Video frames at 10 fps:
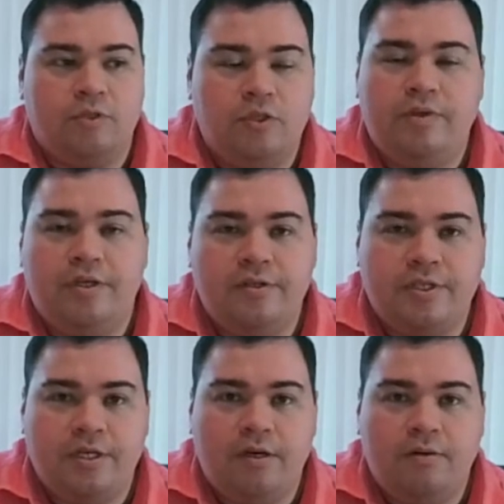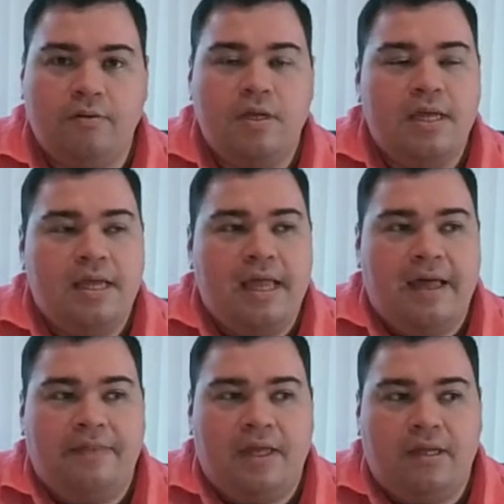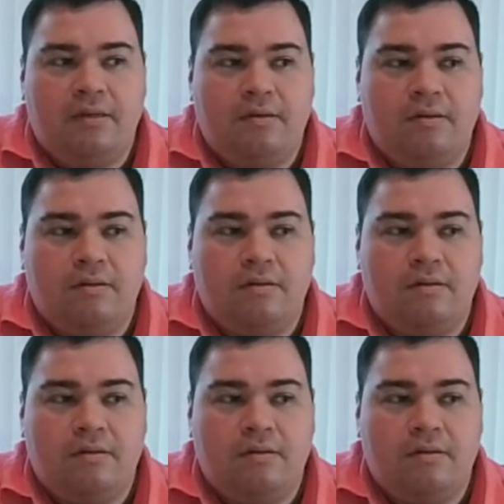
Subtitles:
2 years ago, and then,